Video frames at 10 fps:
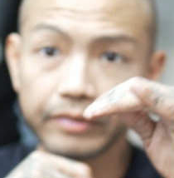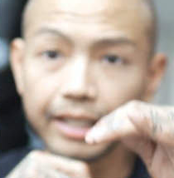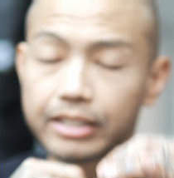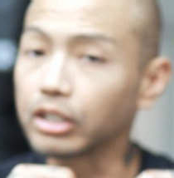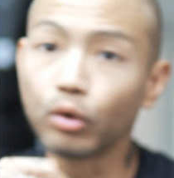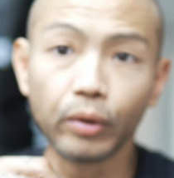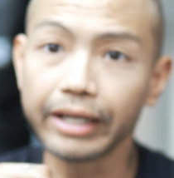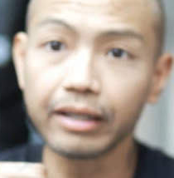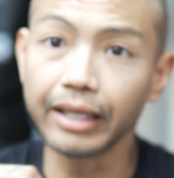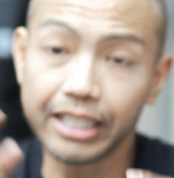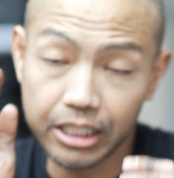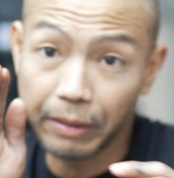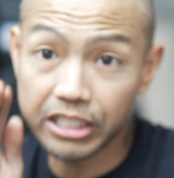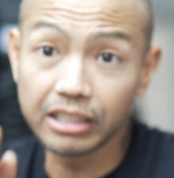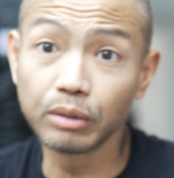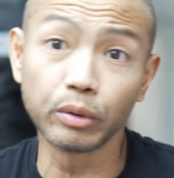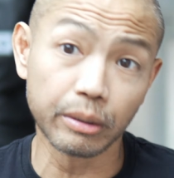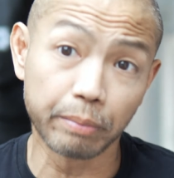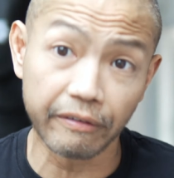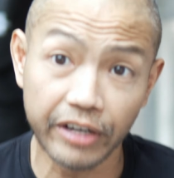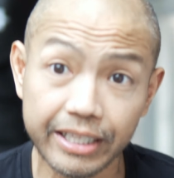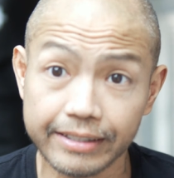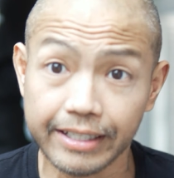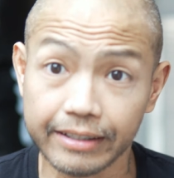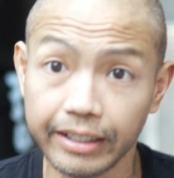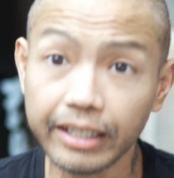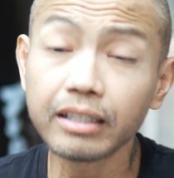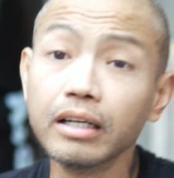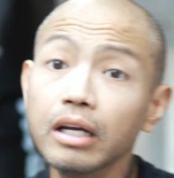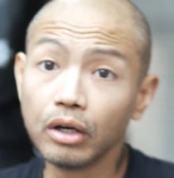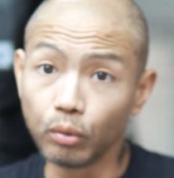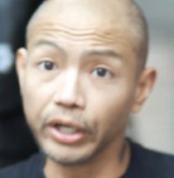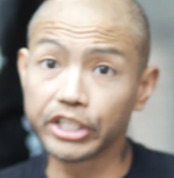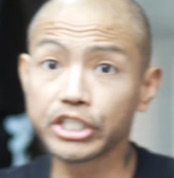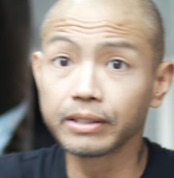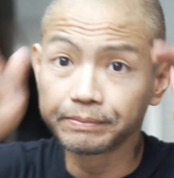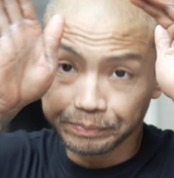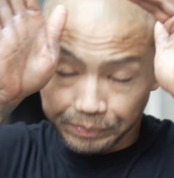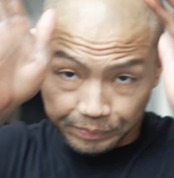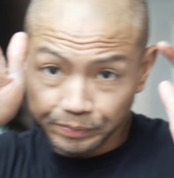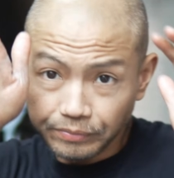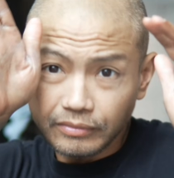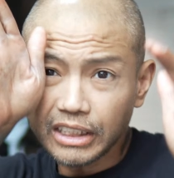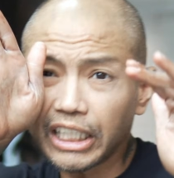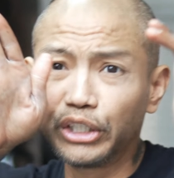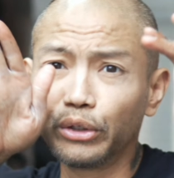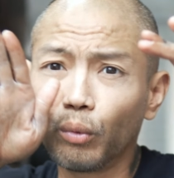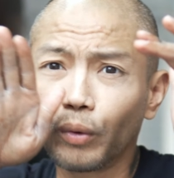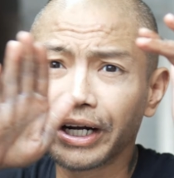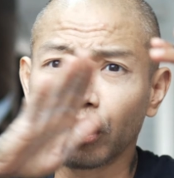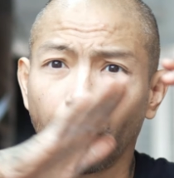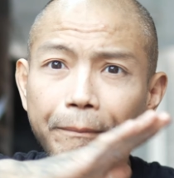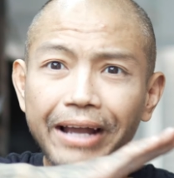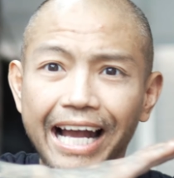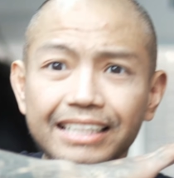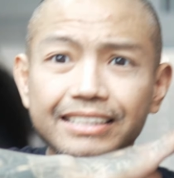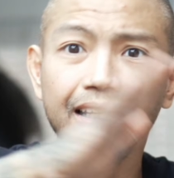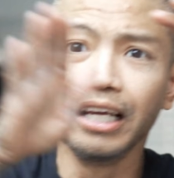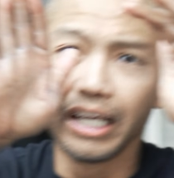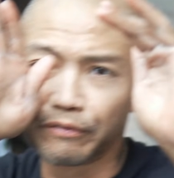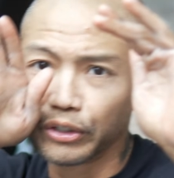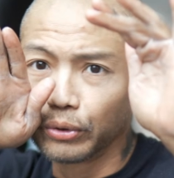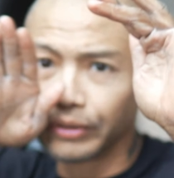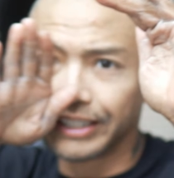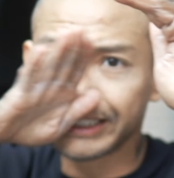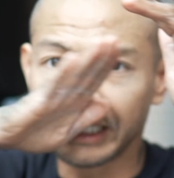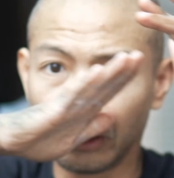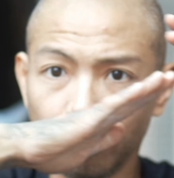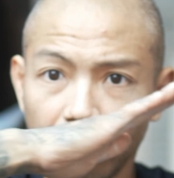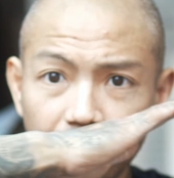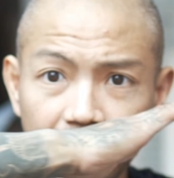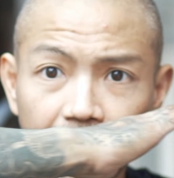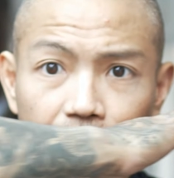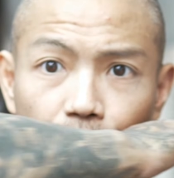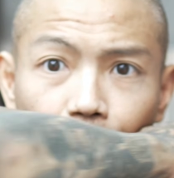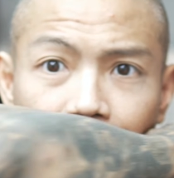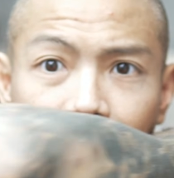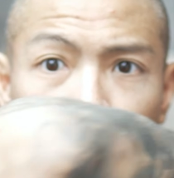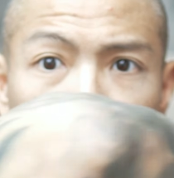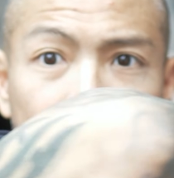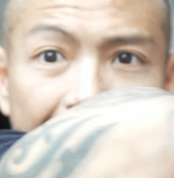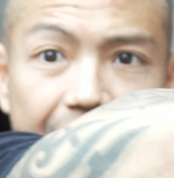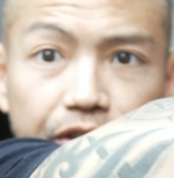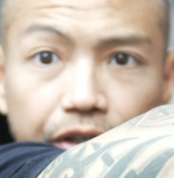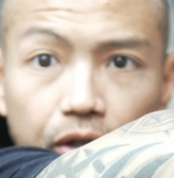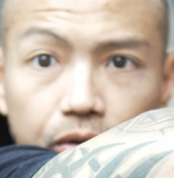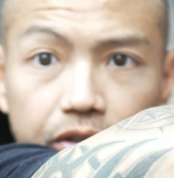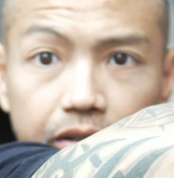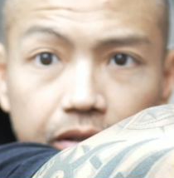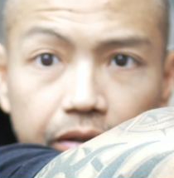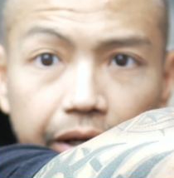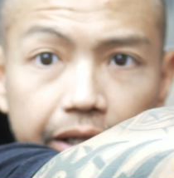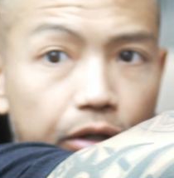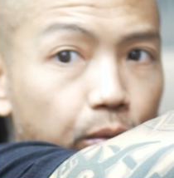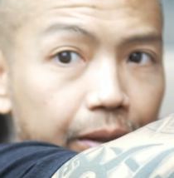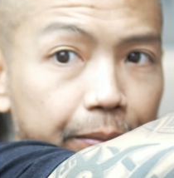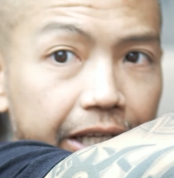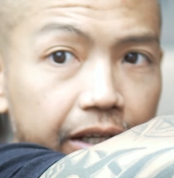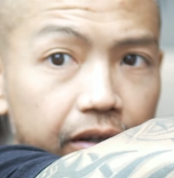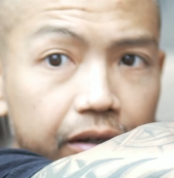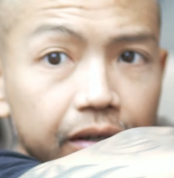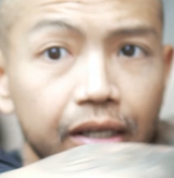it's a quick, especially when you perfect the technique, which you don't want to go past. If you're doing this elbow, you don't want to go past your nose, right? You don't want to be here,